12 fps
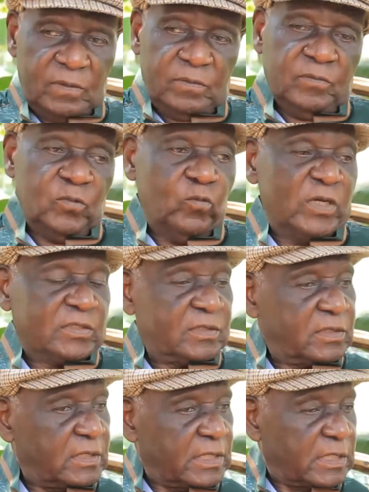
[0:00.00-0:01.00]

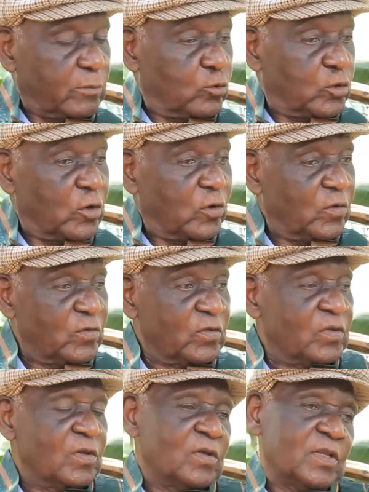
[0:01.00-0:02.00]
Was at Budo.
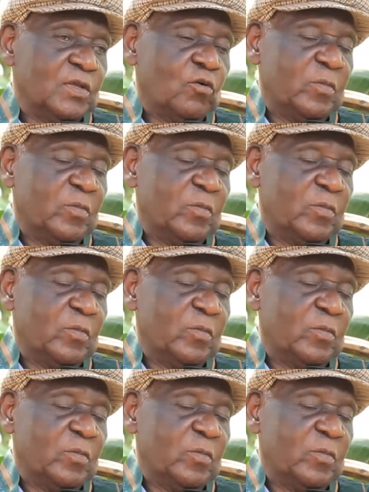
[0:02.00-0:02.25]
He